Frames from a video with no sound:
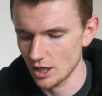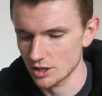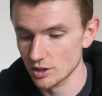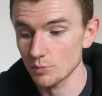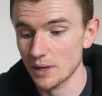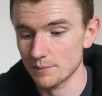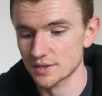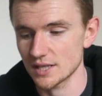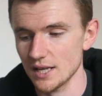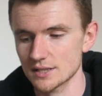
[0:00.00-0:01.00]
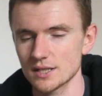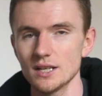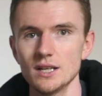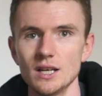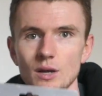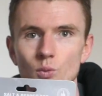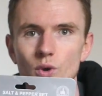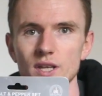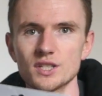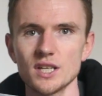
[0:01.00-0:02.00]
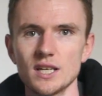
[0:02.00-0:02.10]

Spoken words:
salt and pepper set, which